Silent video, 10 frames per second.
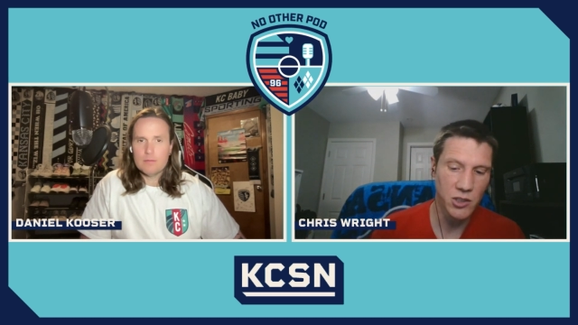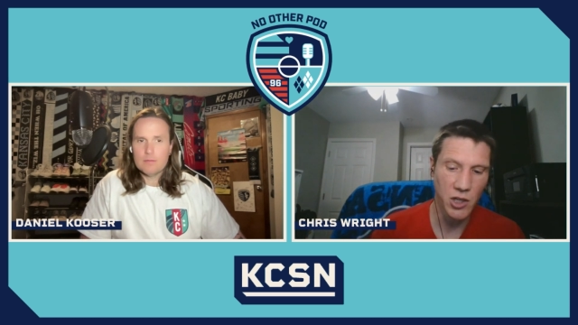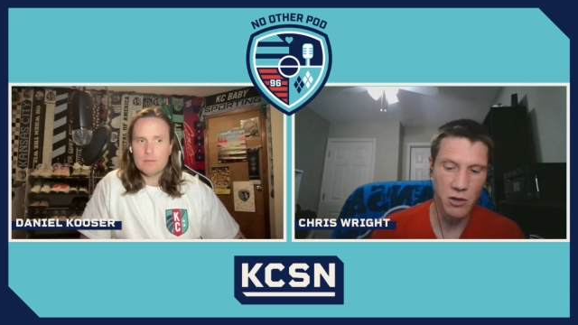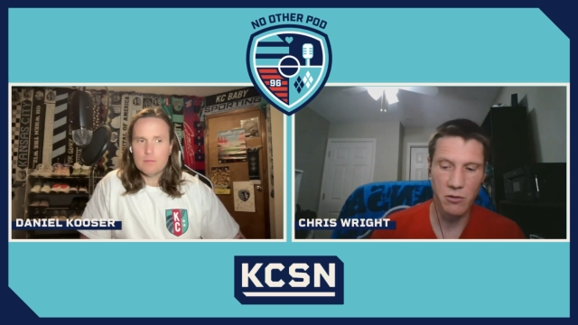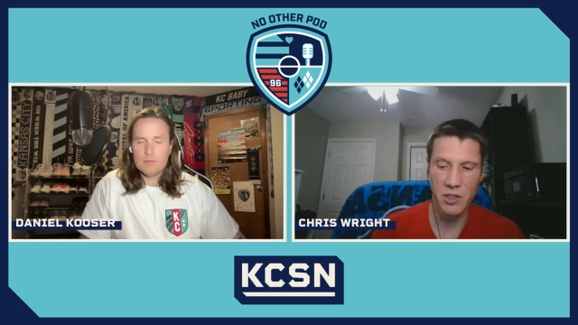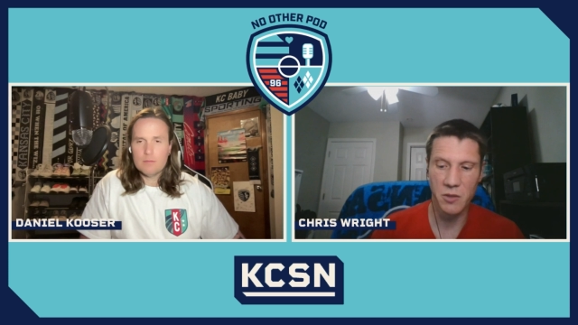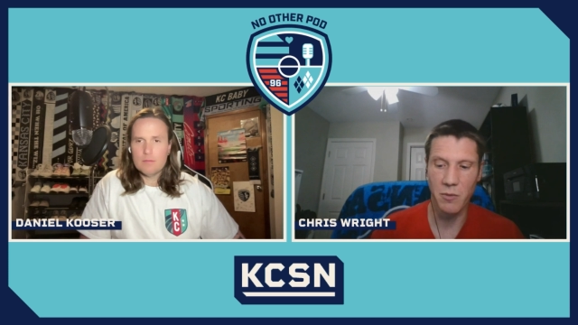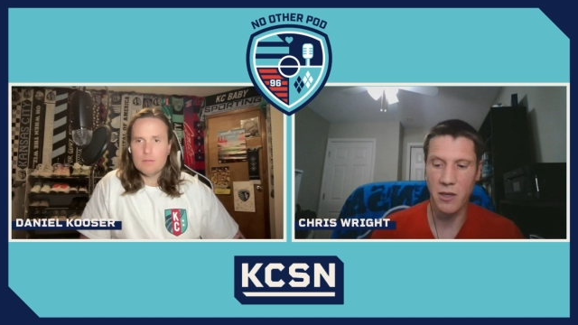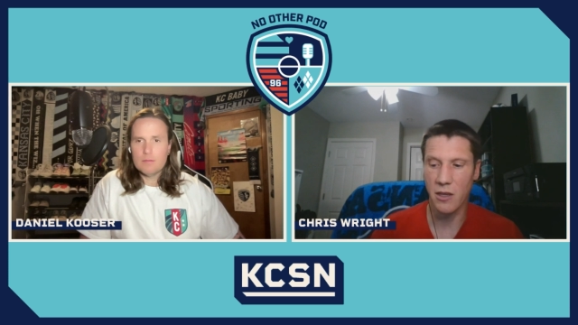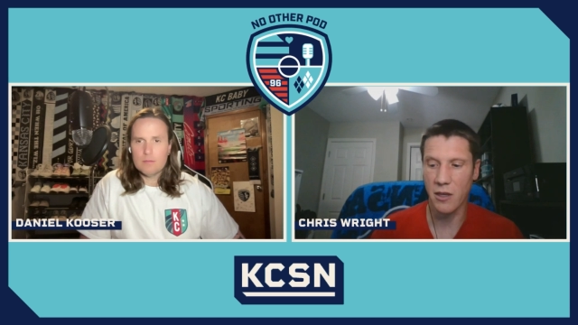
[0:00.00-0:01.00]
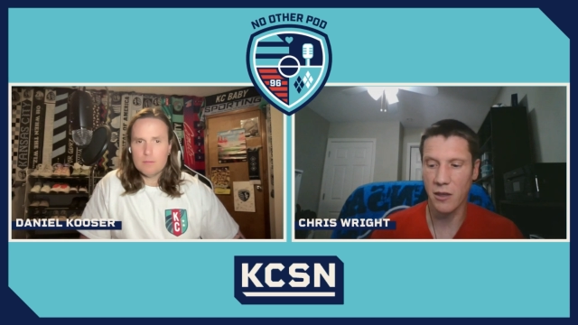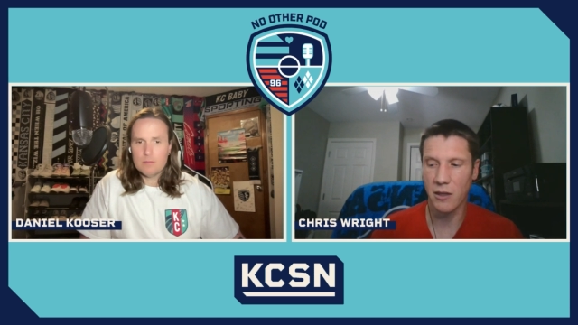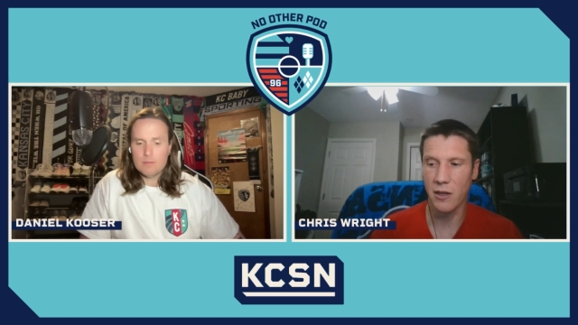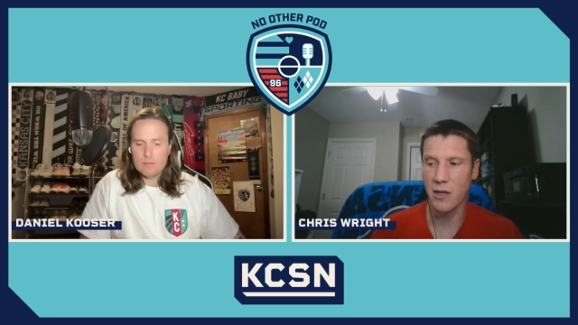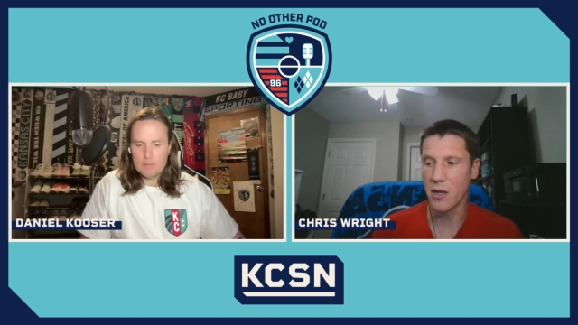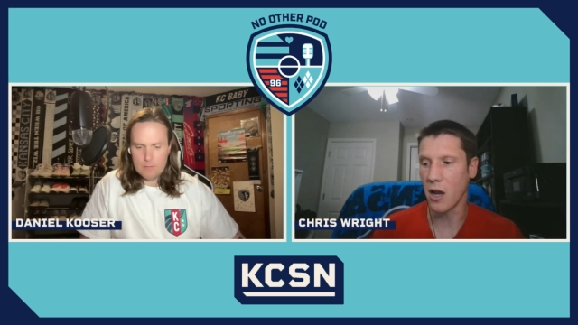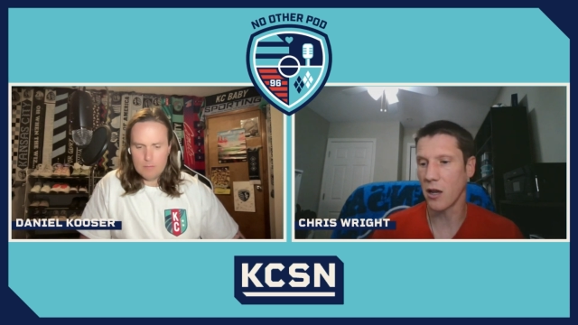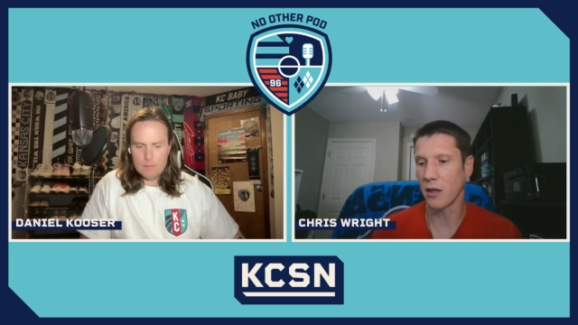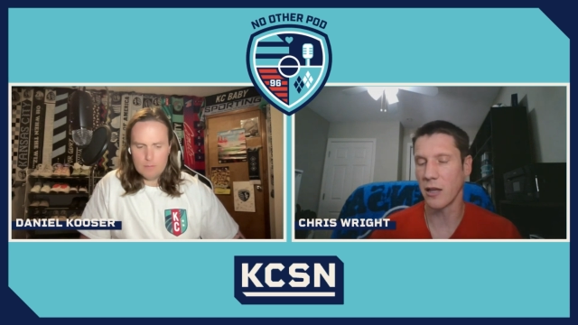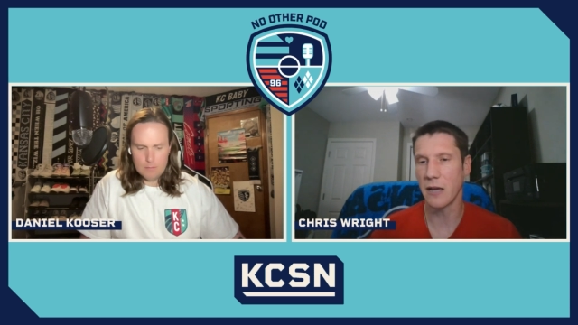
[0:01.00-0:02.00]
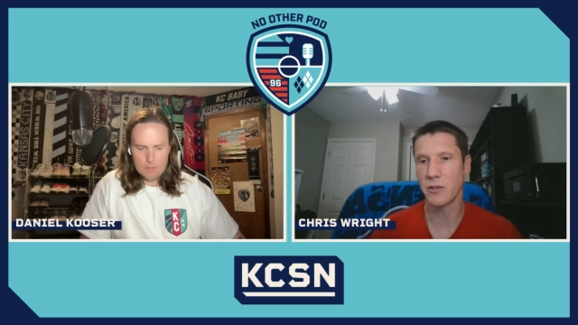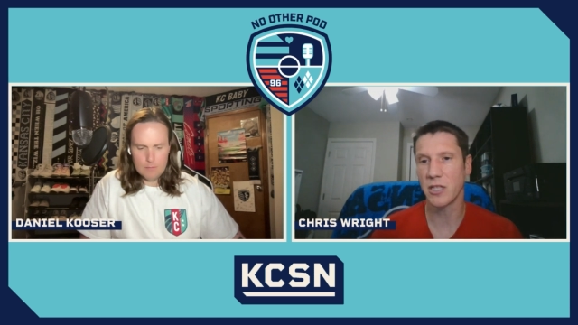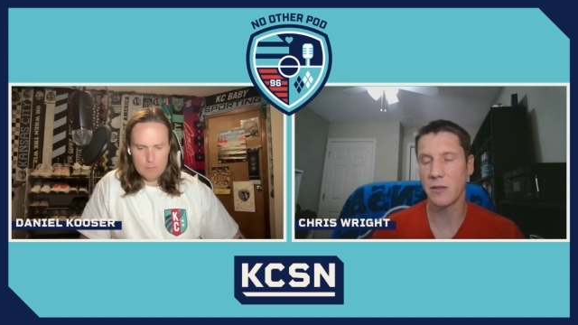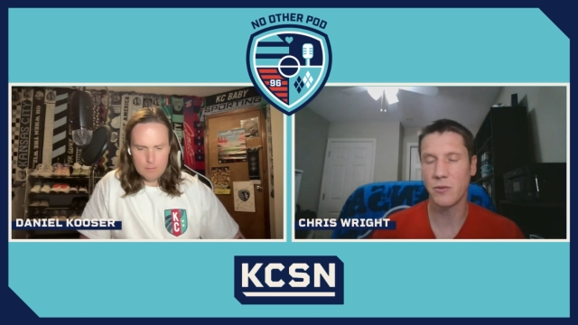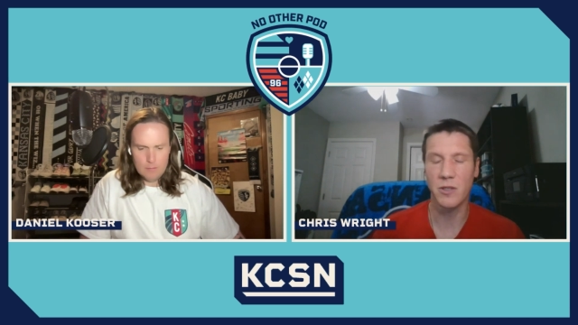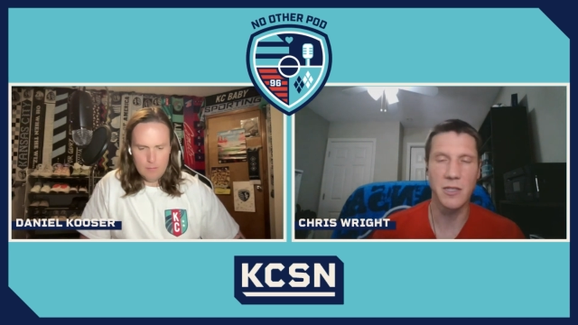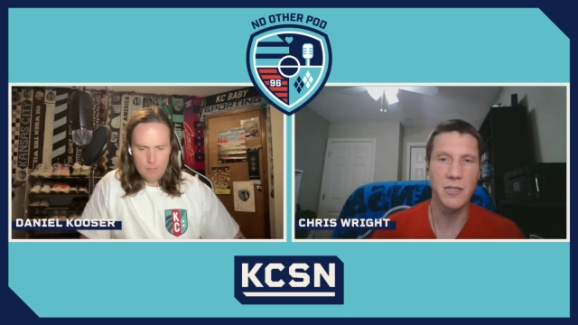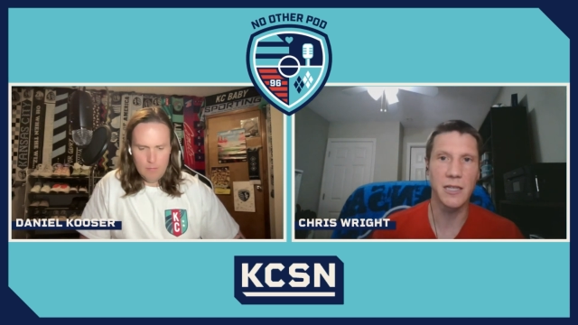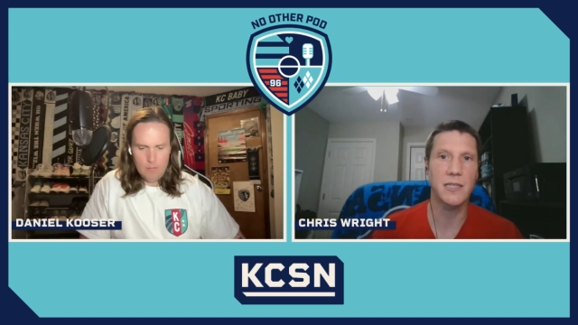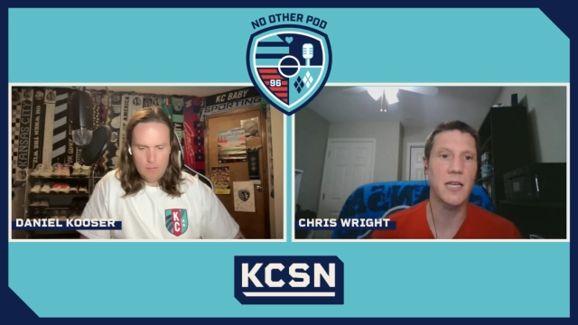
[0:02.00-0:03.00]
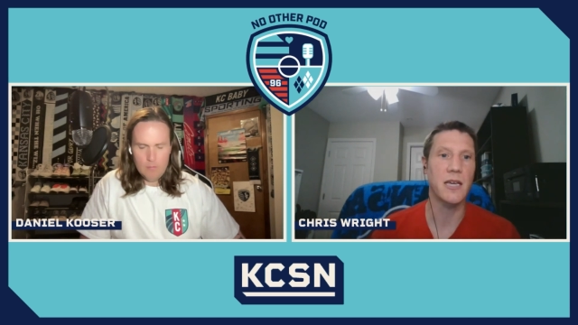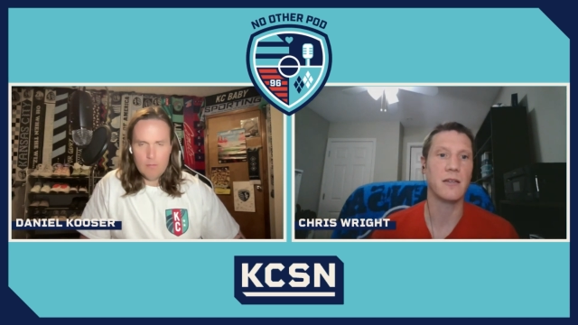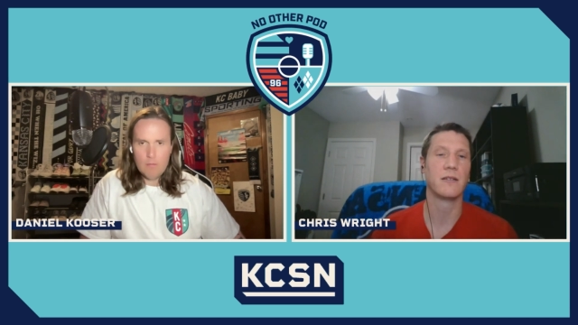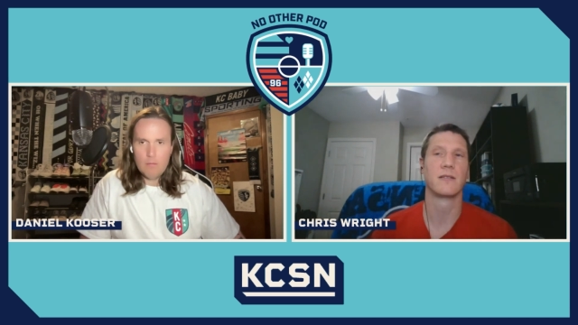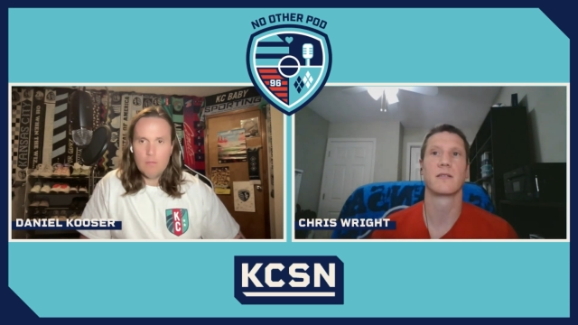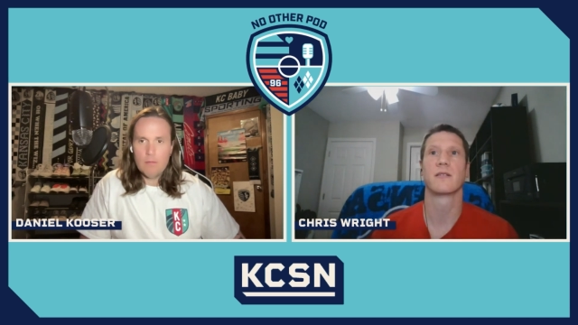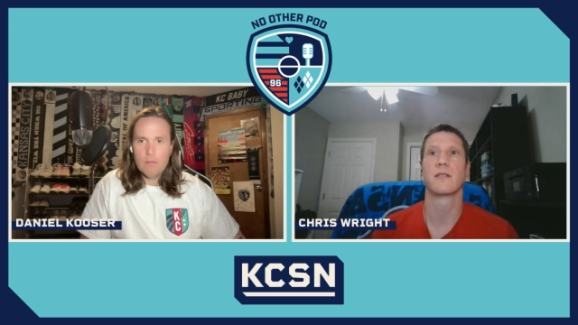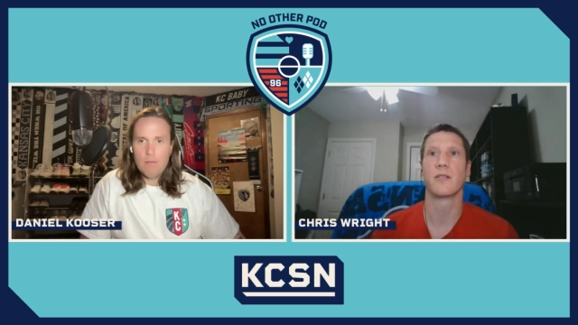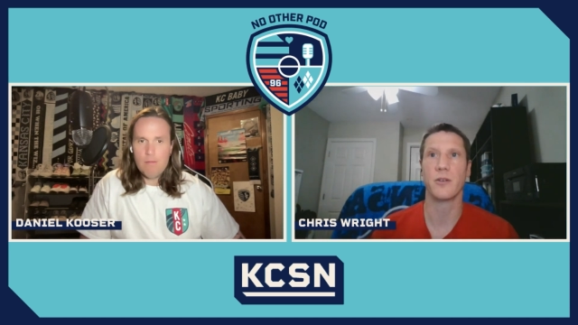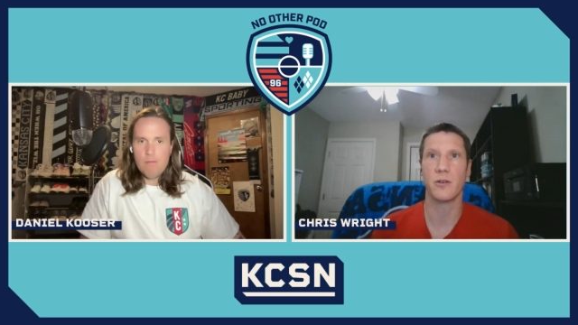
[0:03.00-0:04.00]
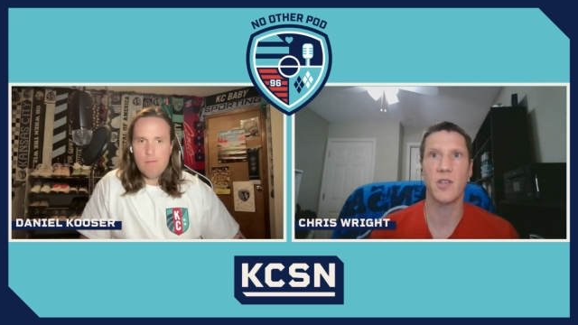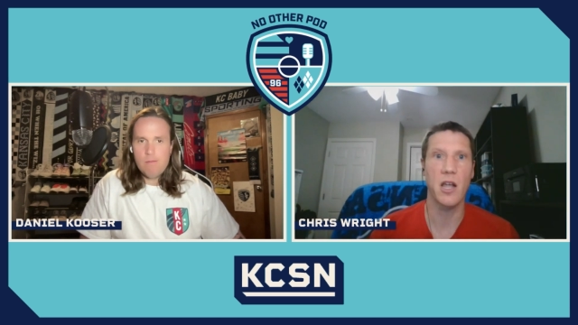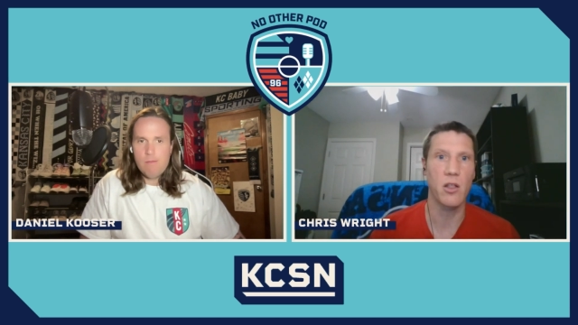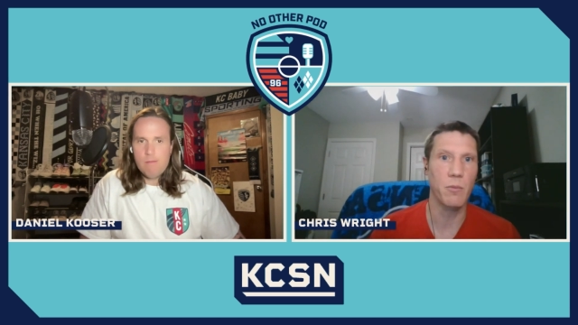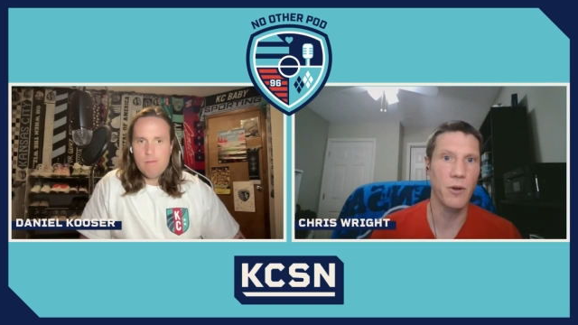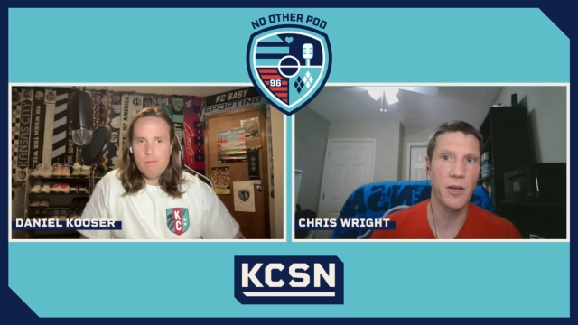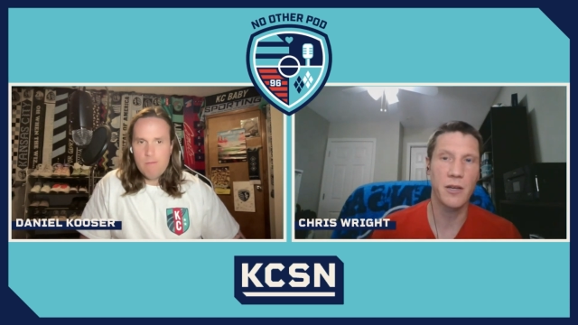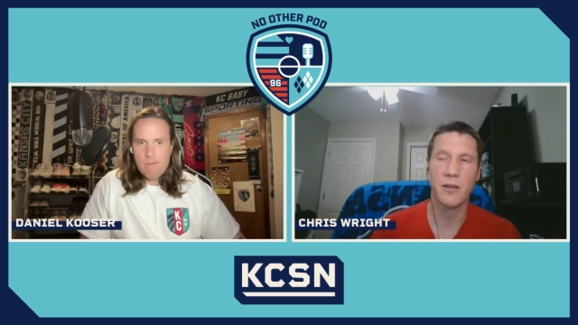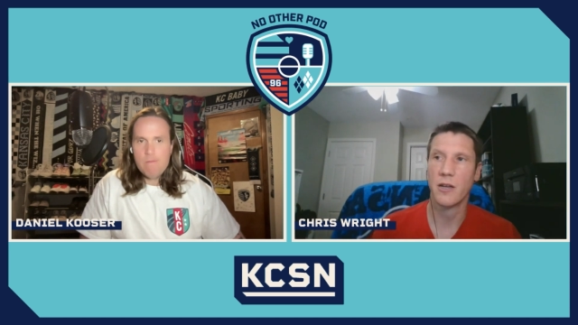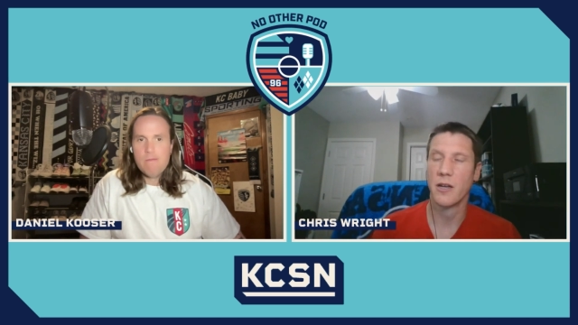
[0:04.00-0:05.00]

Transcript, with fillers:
Speaker 1: generally speaking not allowed teams to dictate their style play